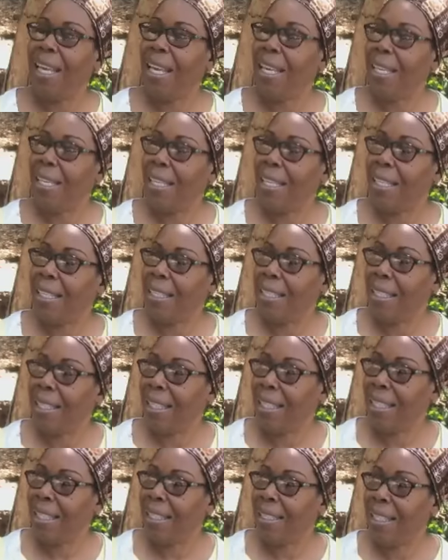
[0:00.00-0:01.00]
and this
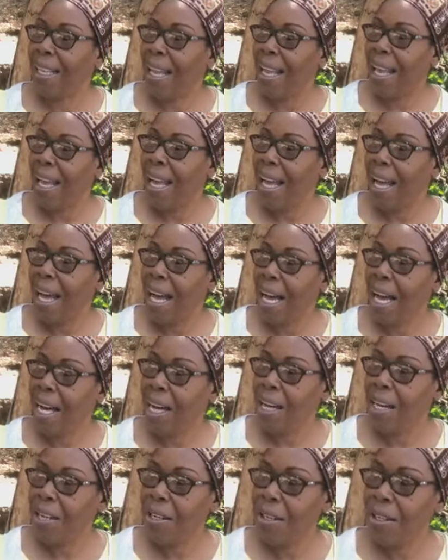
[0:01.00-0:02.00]
is
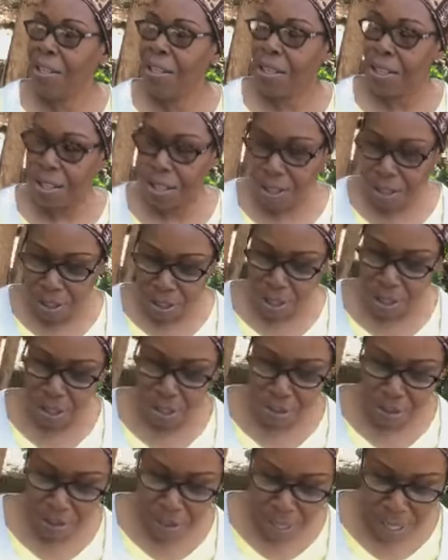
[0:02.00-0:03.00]
How to Know